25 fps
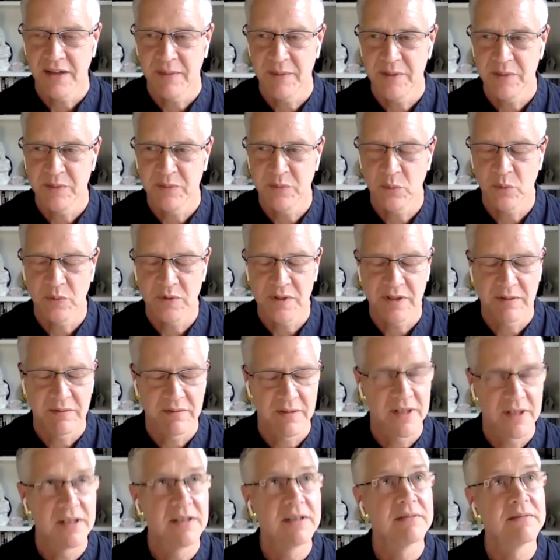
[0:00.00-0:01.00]
mean,
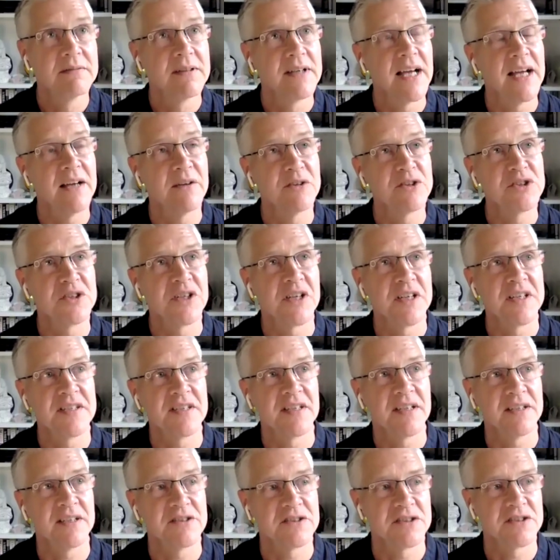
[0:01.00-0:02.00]
how should I
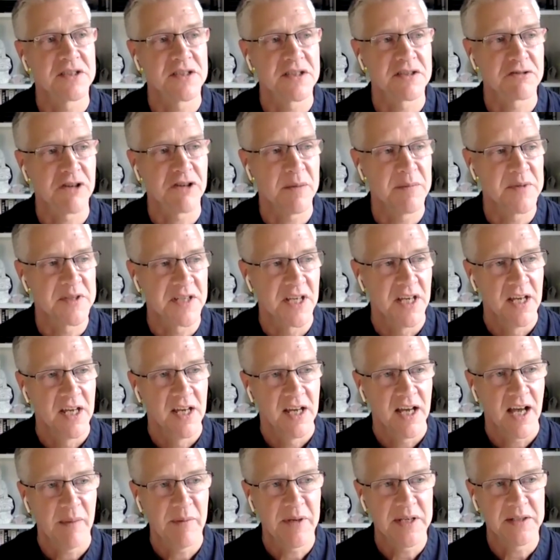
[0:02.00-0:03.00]
describe this?
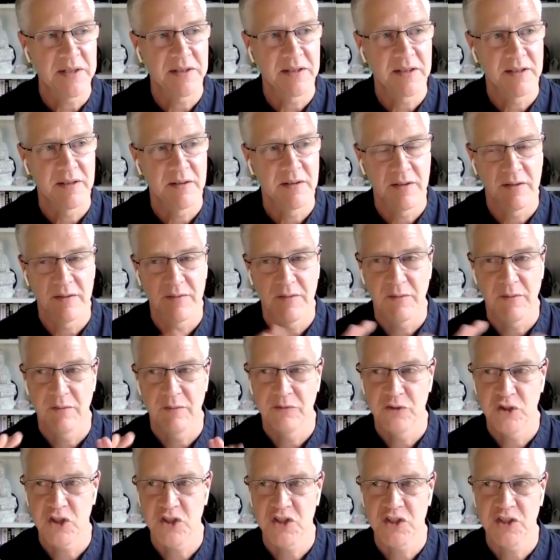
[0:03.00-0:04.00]
I mean,
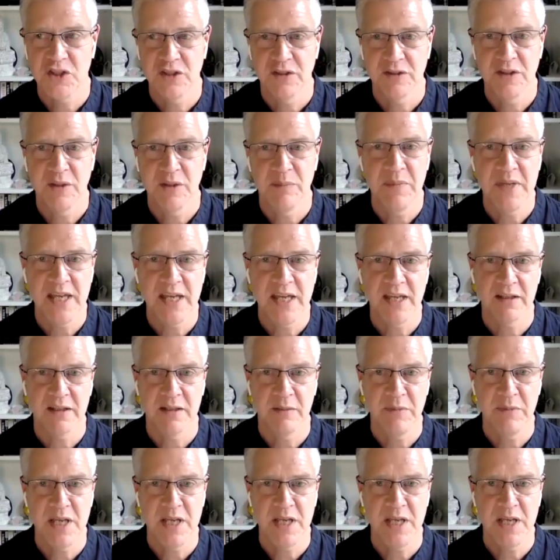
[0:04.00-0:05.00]
just the
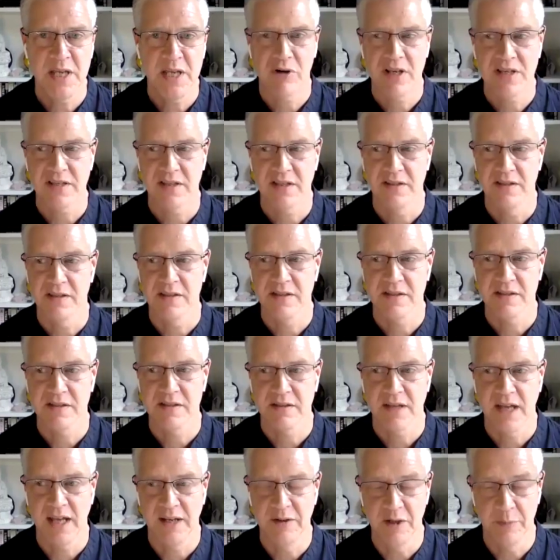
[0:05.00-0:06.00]
mere presence
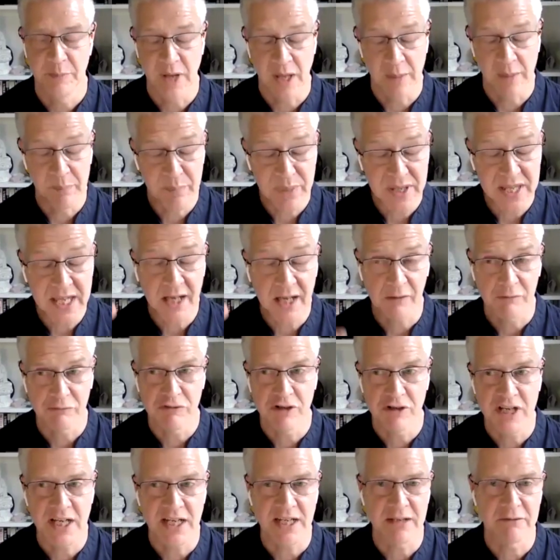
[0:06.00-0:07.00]
and being
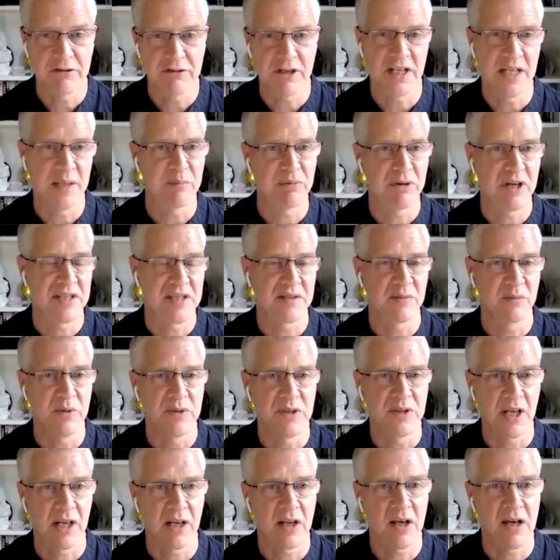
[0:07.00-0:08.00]
really, really present
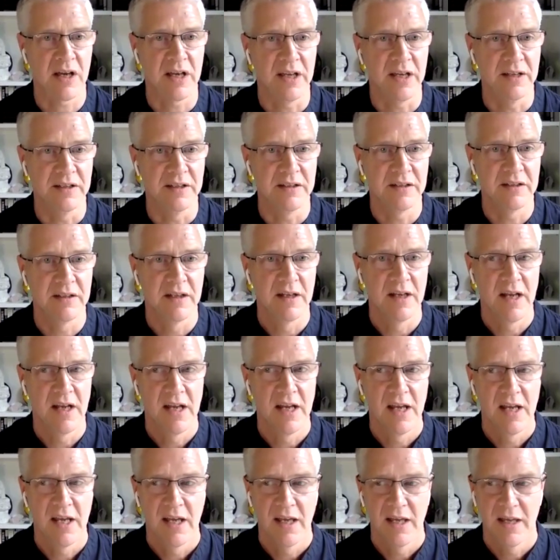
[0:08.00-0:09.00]
with the client
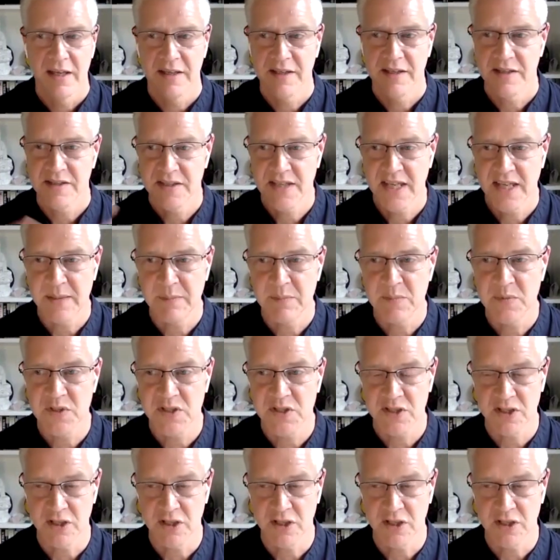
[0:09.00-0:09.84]
seems